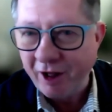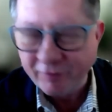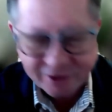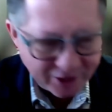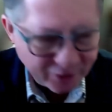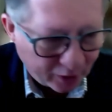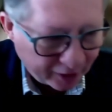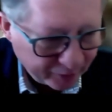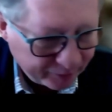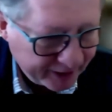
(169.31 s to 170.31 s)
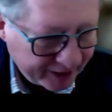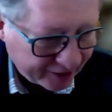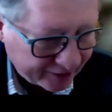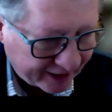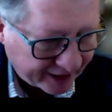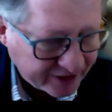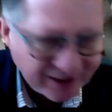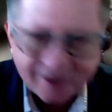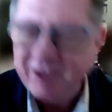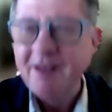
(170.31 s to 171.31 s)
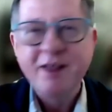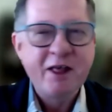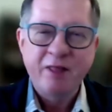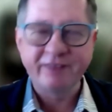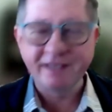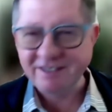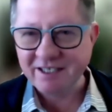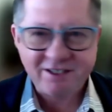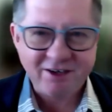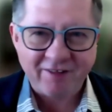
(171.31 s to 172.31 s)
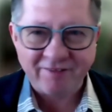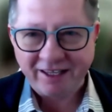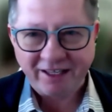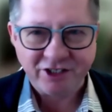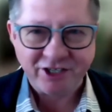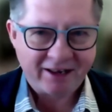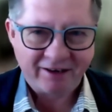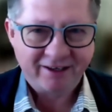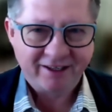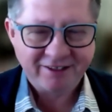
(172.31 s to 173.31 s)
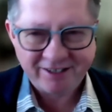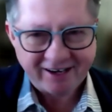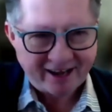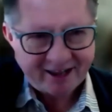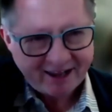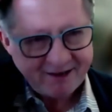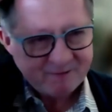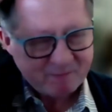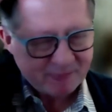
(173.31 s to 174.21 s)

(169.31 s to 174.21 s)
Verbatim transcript: All of a sudden, you all appeared, and I said, this isn't on the agenda today,